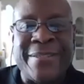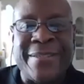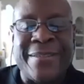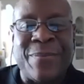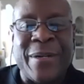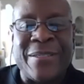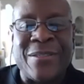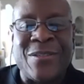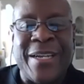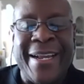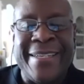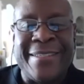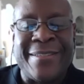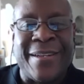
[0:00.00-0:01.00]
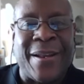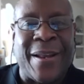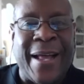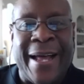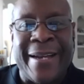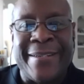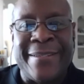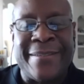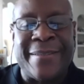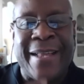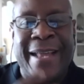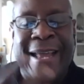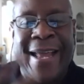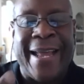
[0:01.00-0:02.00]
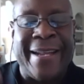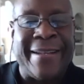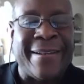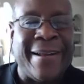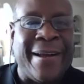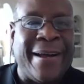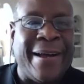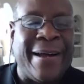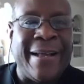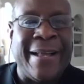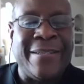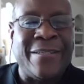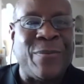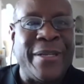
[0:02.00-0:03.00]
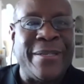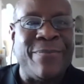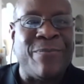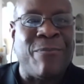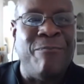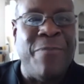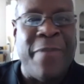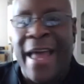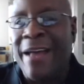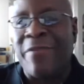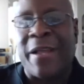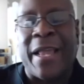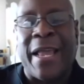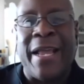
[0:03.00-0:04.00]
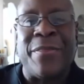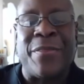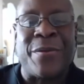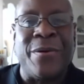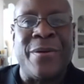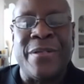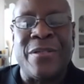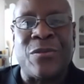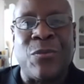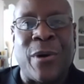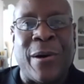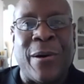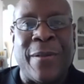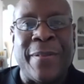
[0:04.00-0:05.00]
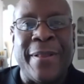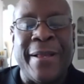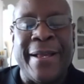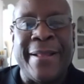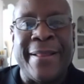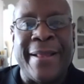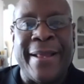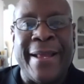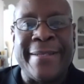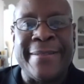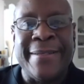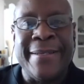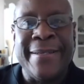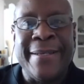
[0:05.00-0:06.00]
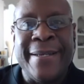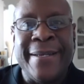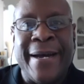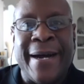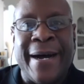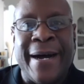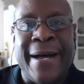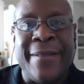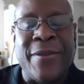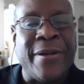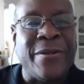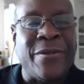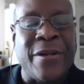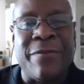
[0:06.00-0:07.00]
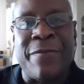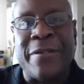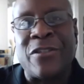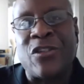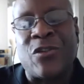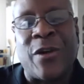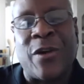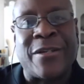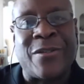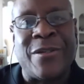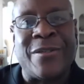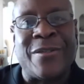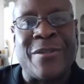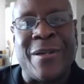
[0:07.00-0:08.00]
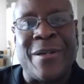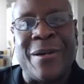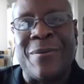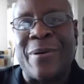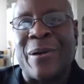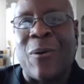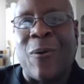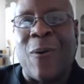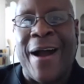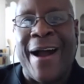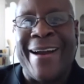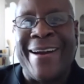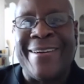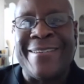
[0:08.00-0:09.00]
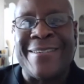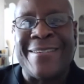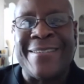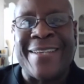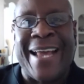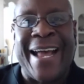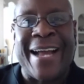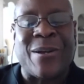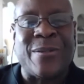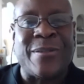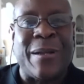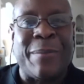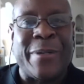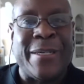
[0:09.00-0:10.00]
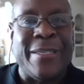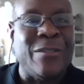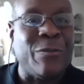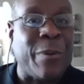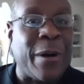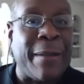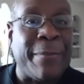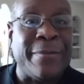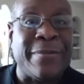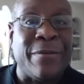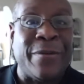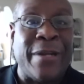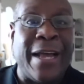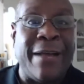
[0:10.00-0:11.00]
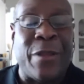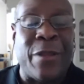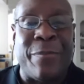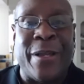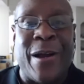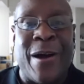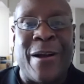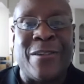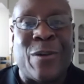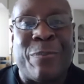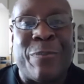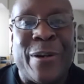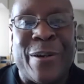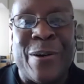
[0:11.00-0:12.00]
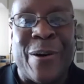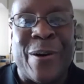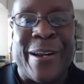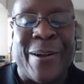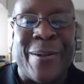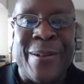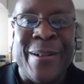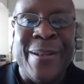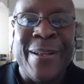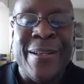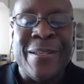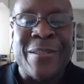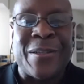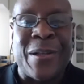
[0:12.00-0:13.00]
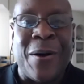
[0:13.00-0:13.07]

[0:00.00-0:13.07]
changed a lot is that as we navigate through this world, that there are different structures that are required to tackle some of these problems, and we have to be entrepreneurial. So